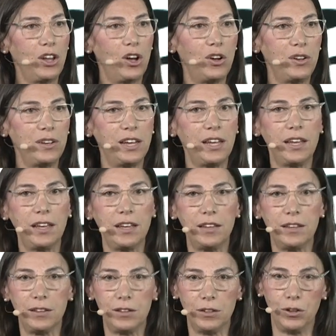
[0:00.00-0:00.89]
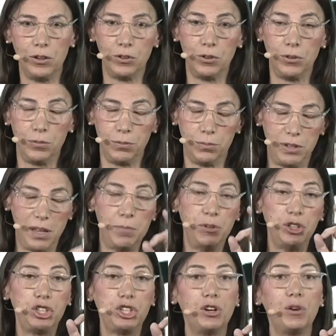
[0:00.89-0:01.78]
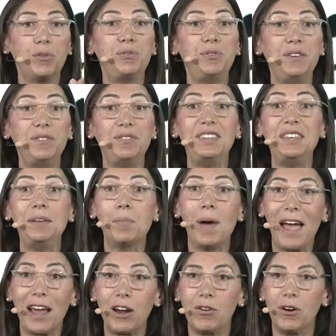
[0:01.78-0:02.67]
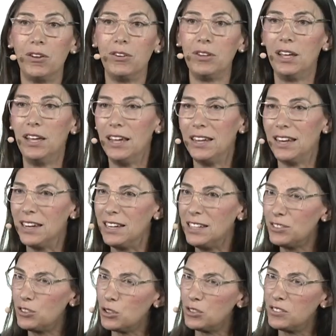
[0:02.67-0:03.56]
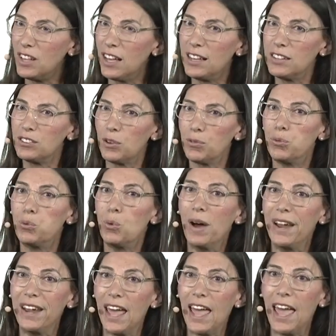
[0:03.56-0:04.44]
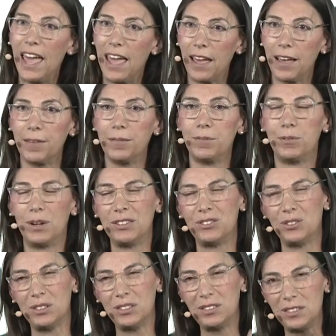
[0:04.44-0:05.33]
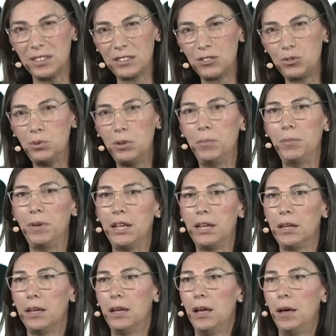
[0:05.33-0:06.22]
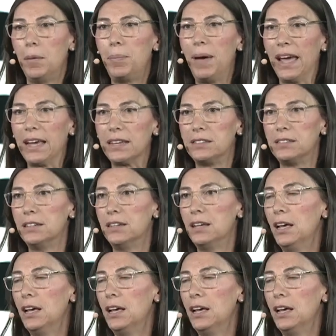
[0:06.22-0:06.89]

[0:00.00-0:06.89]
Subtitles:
on a dimension of 50 micron. That is the size of one hair, right? So it's extremely packed.